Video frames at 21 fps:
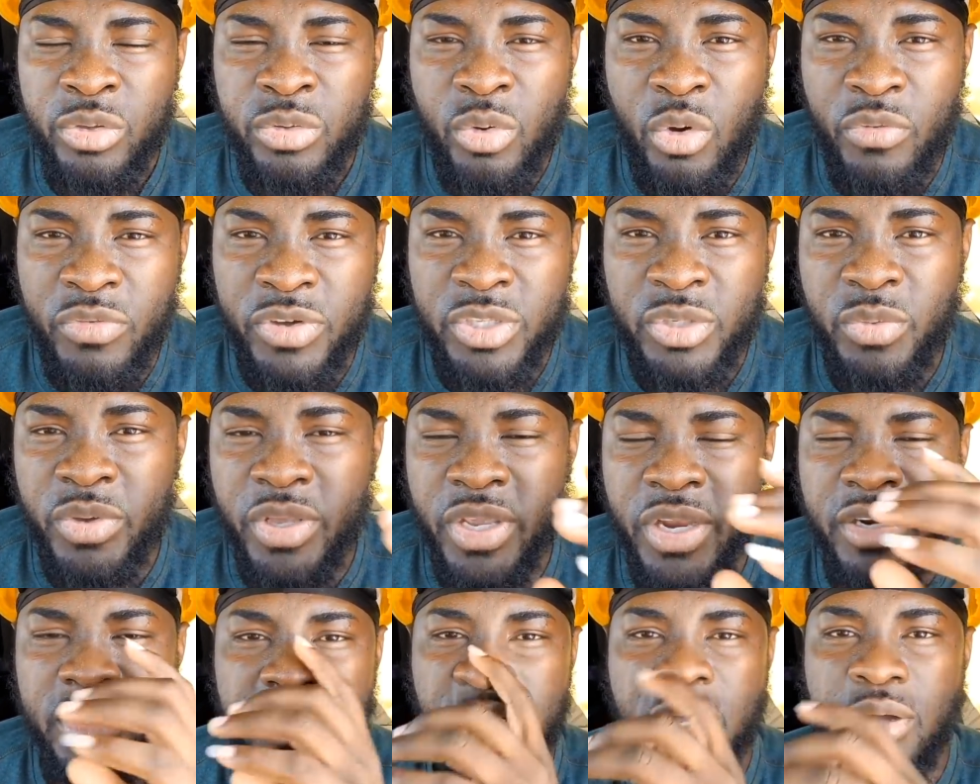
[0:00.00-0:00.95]
over two
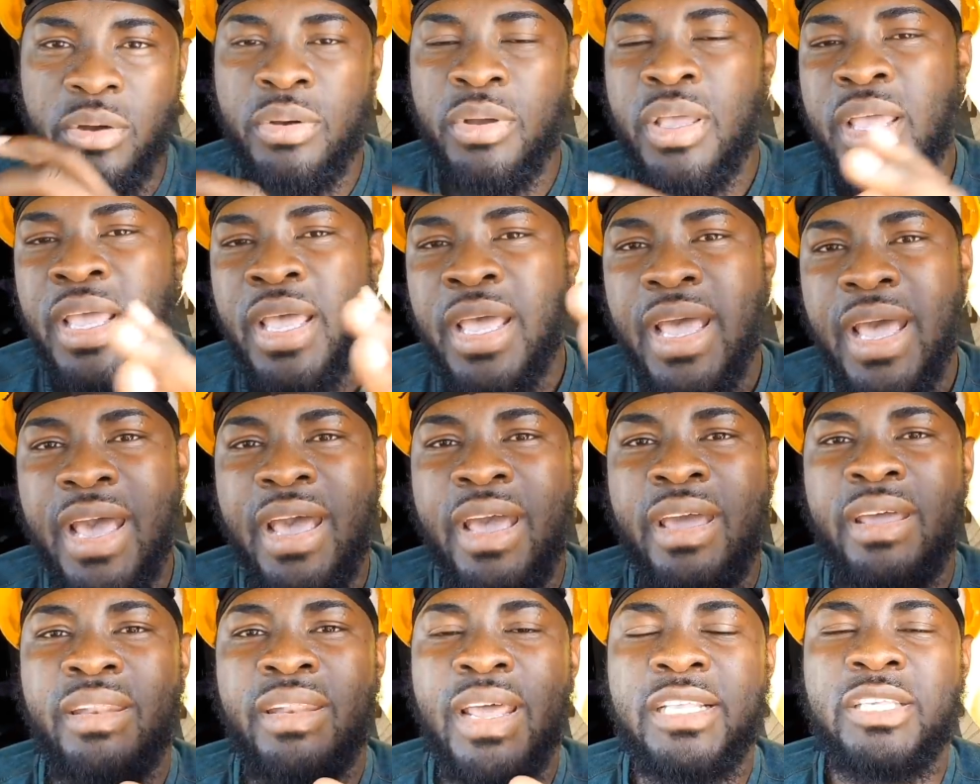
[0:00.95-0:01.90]
years now,
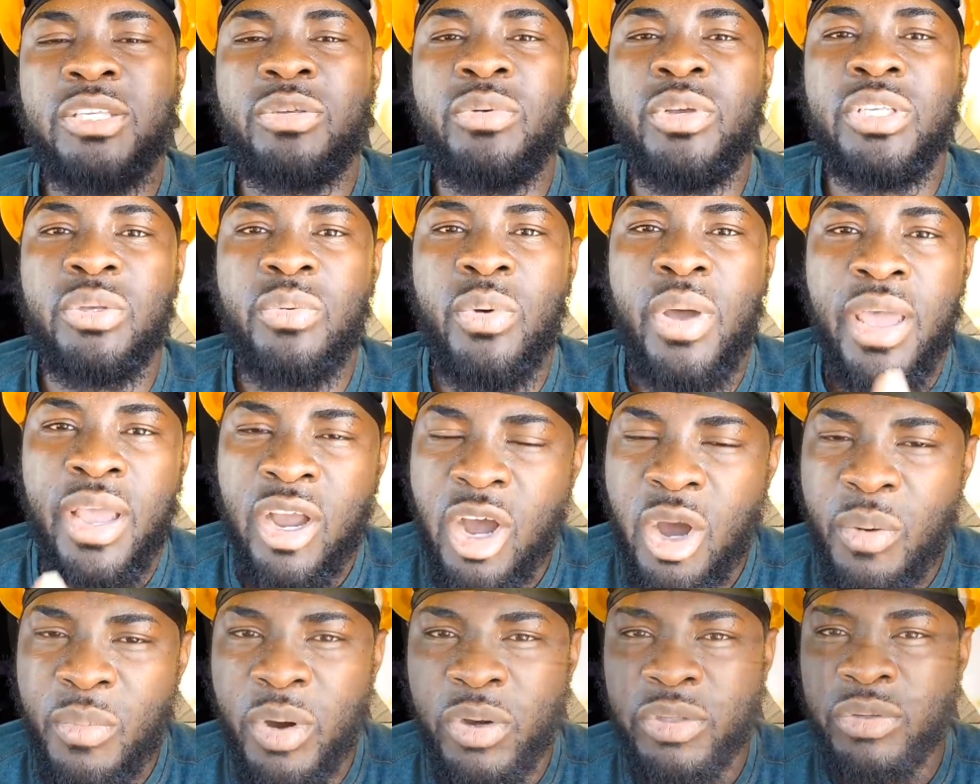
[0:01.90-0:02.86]
and that's the reason why I
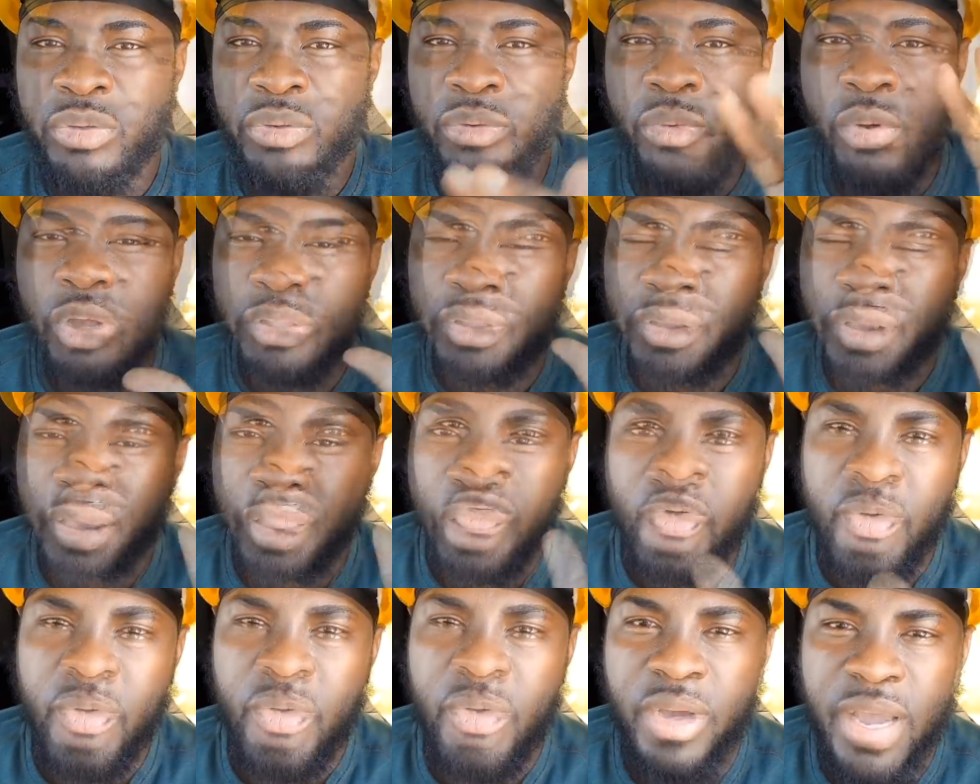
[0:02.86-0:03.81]
come out to want to
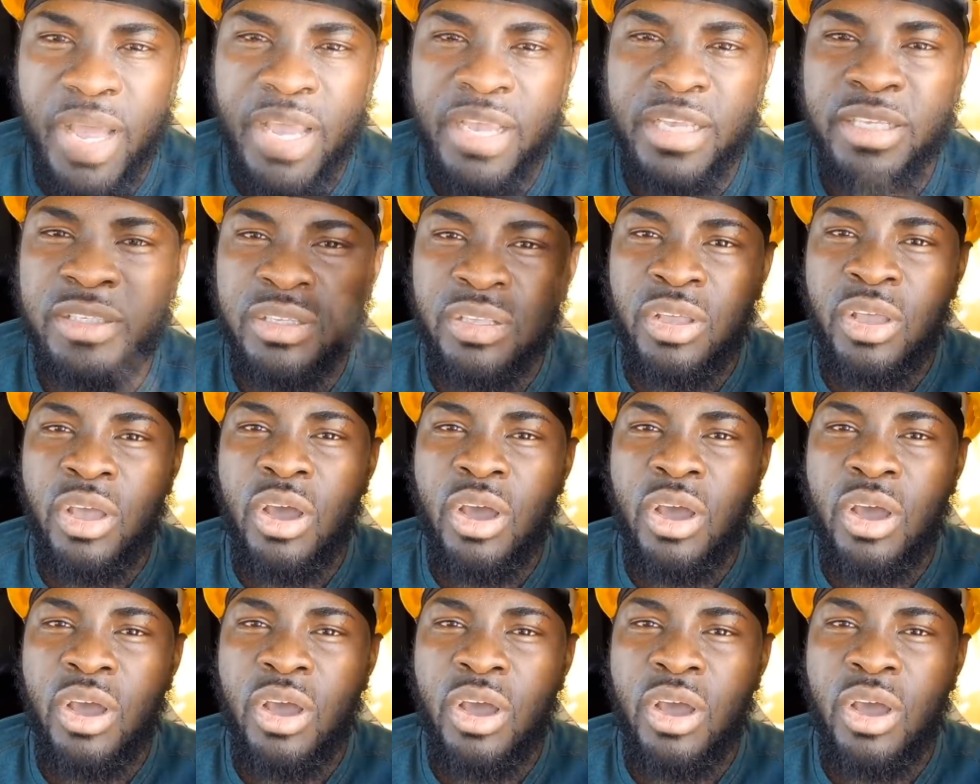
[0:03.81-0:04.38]
show you guys